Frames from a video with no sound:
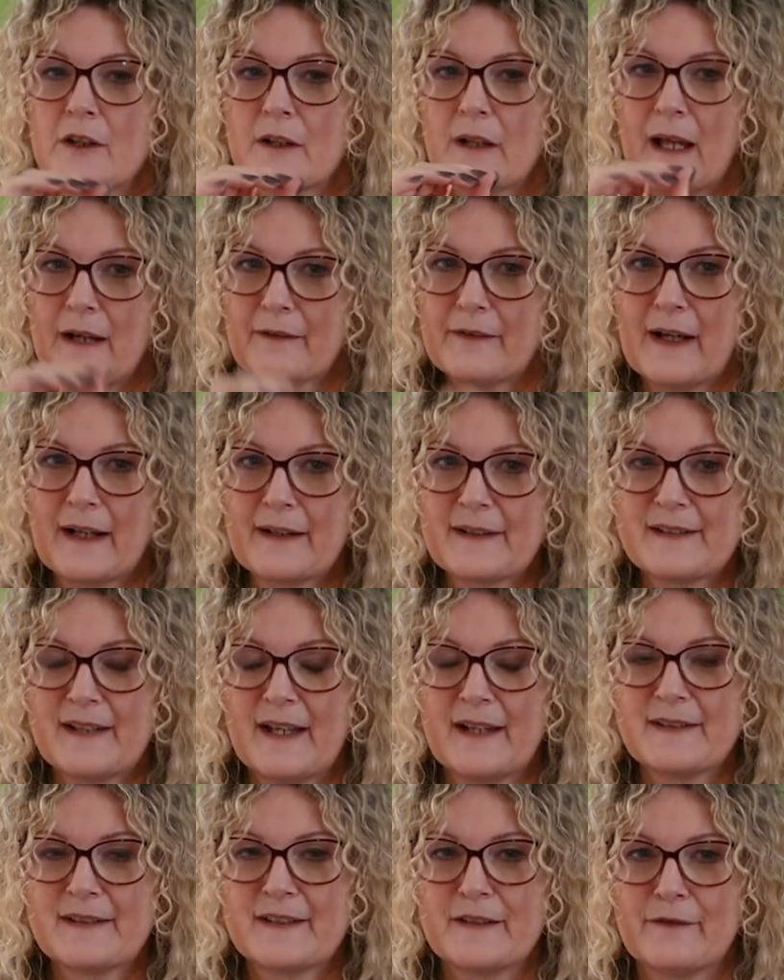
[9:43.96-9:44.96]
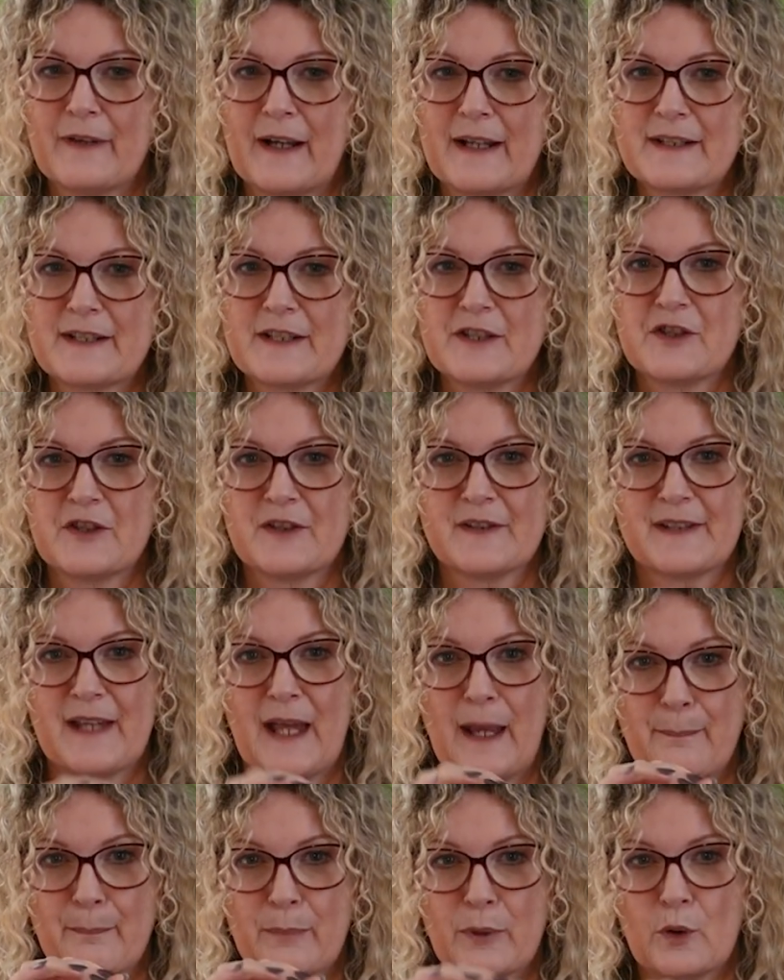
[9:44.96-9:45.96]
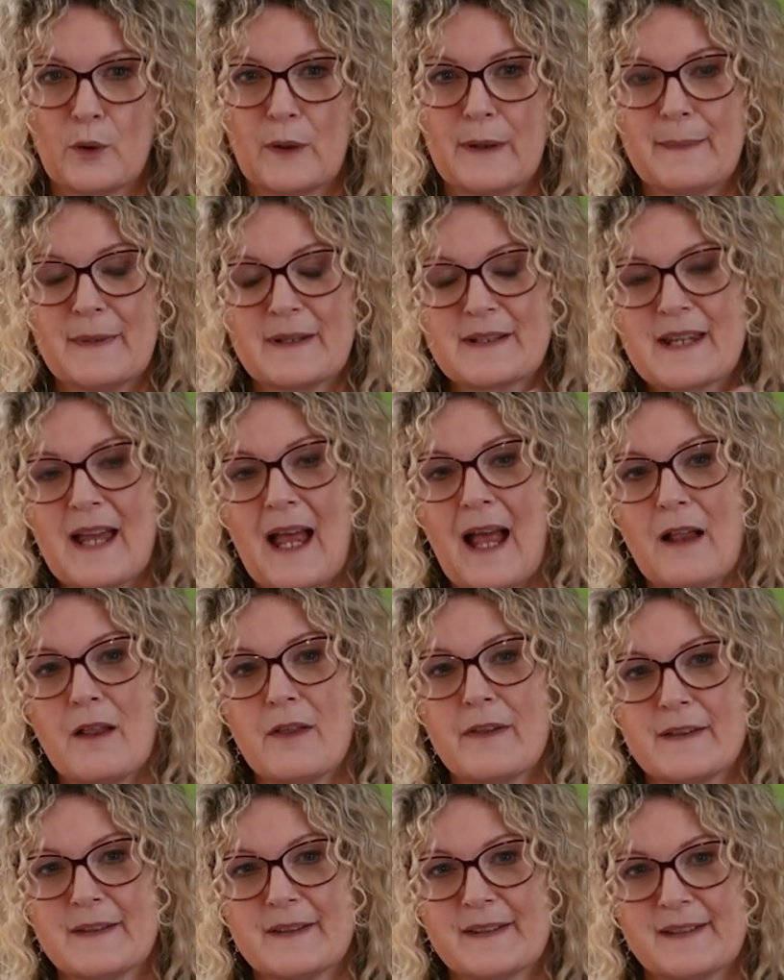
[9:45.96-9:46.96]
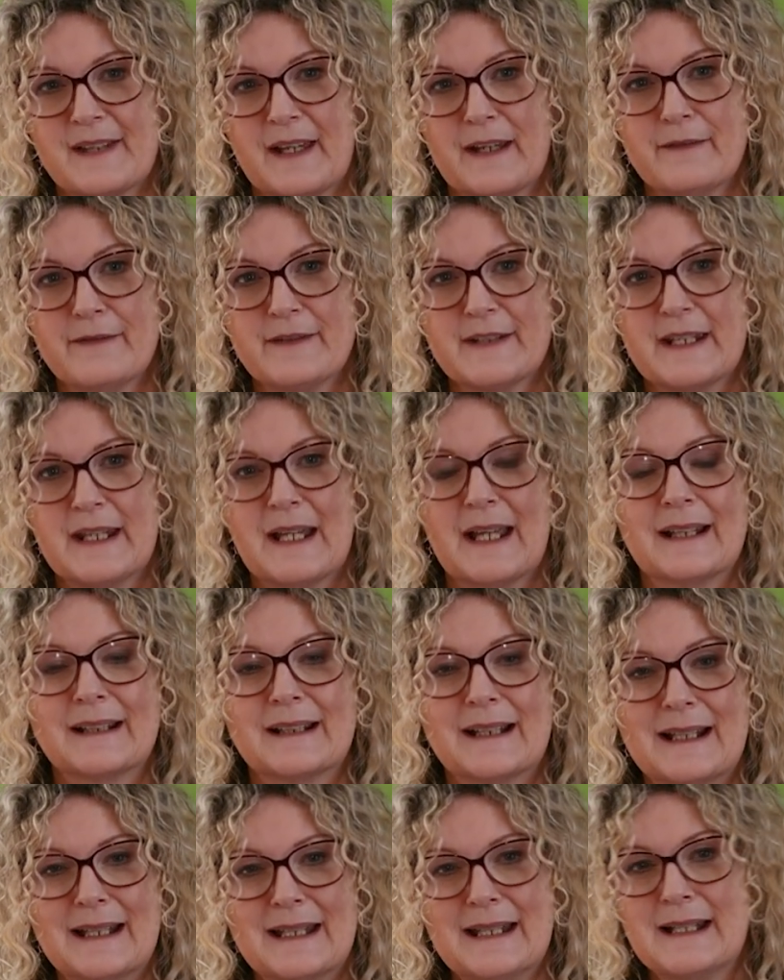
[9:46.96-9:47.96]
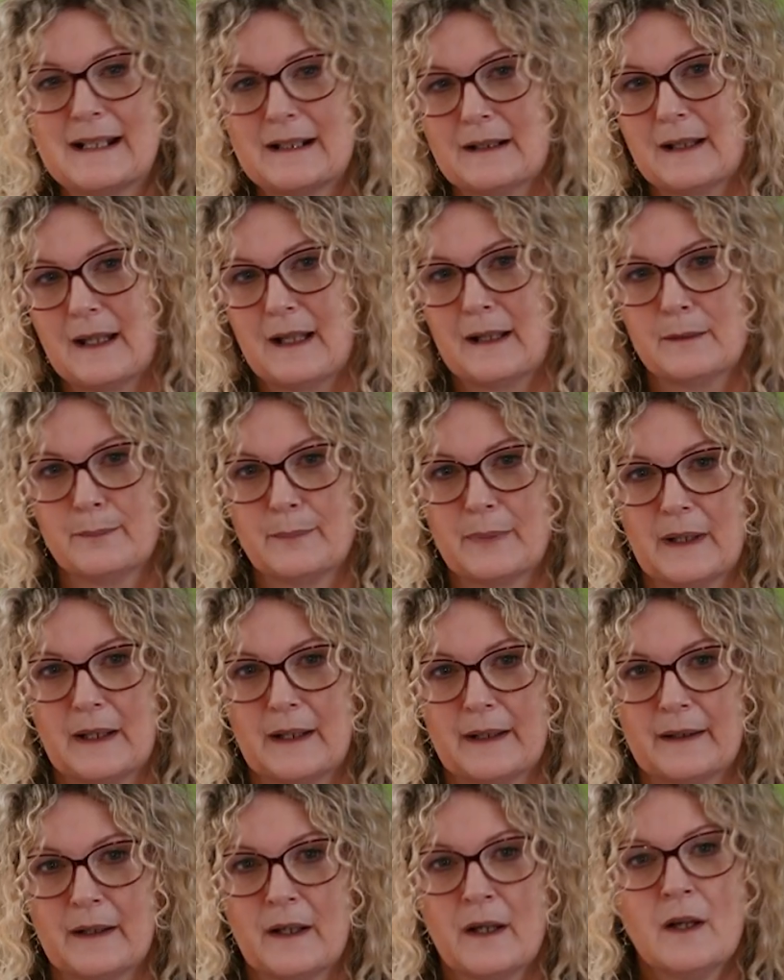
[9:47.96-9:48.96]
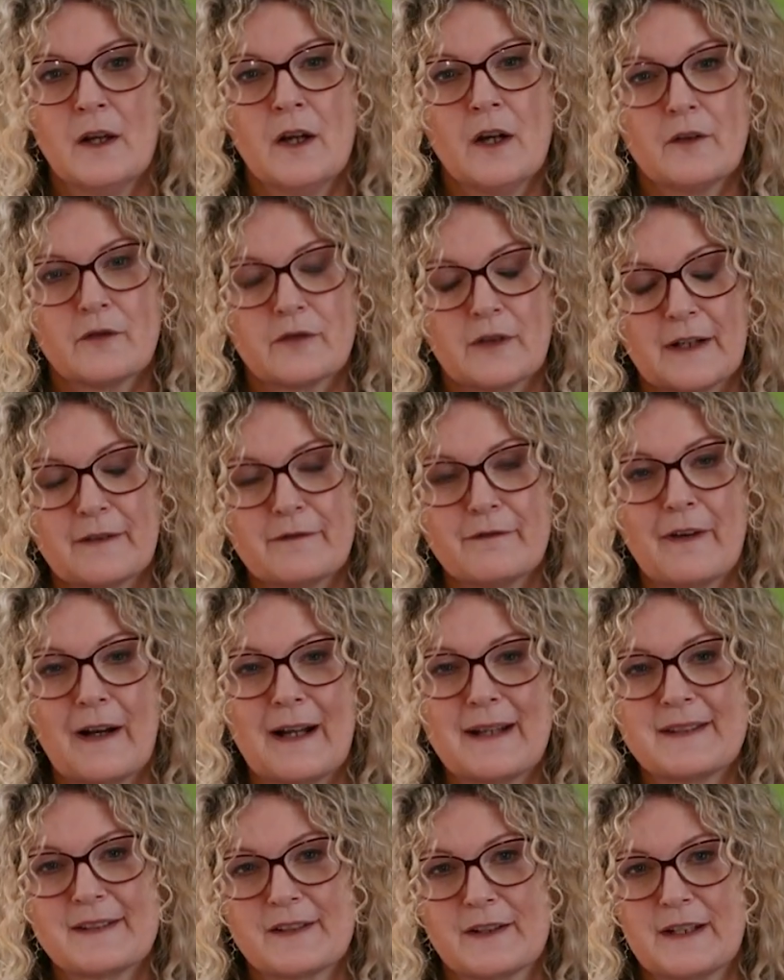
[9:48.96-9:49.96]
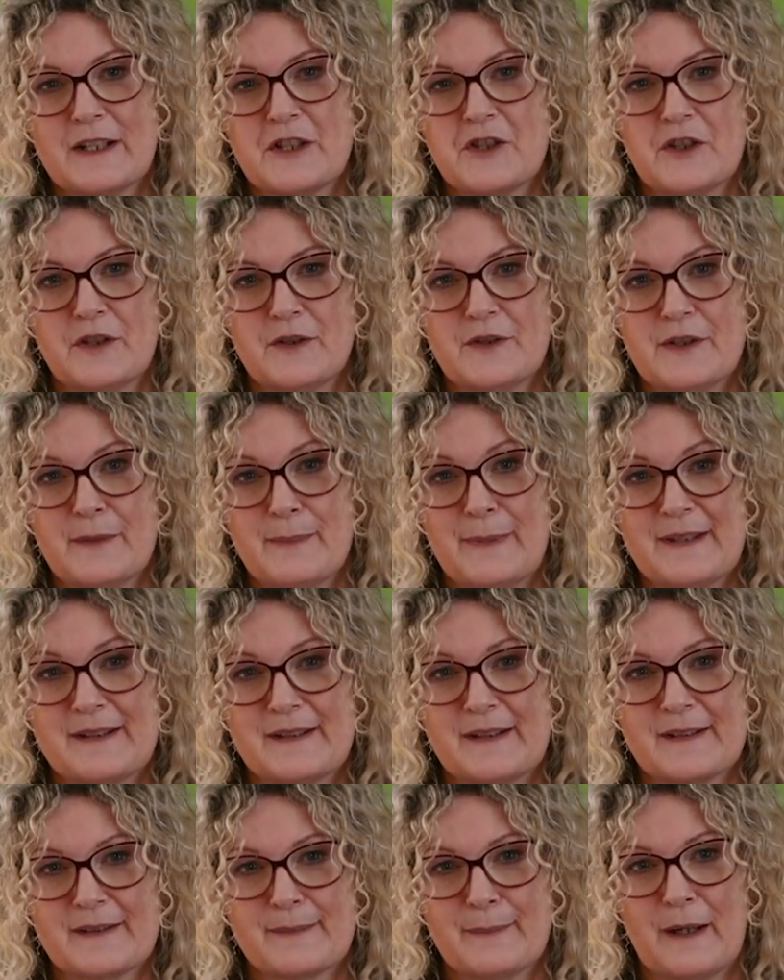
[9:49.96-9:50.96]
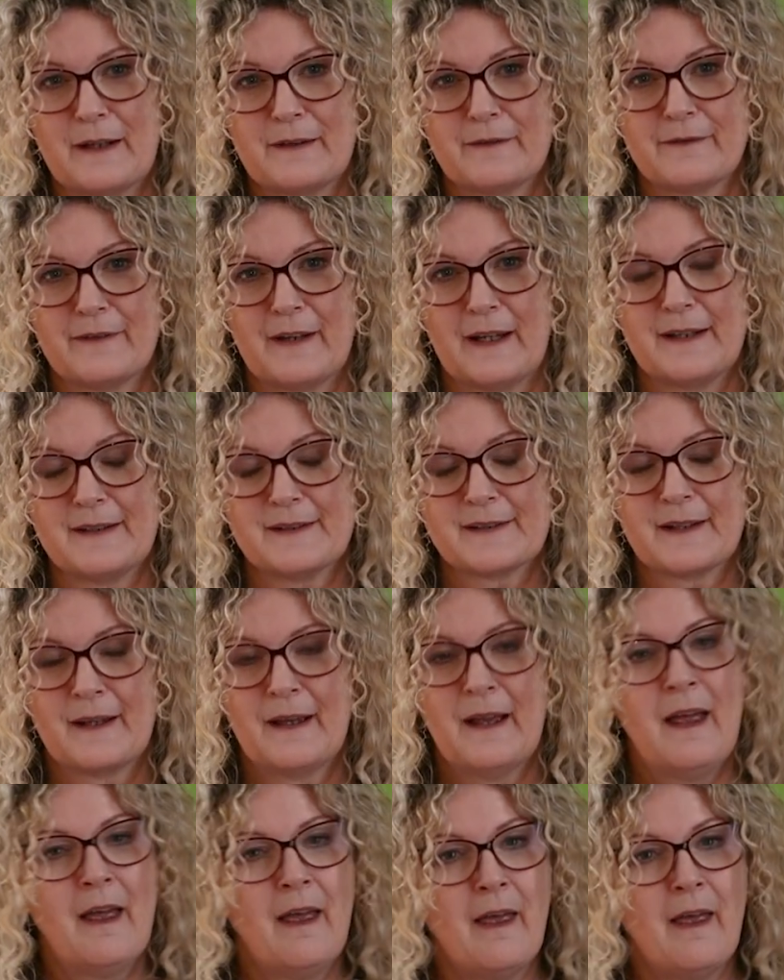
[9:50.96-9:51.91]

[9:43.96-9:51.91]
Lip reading: you'll have access to Vantage's employment, health and safety and legal helpline for advice on issues your business might face.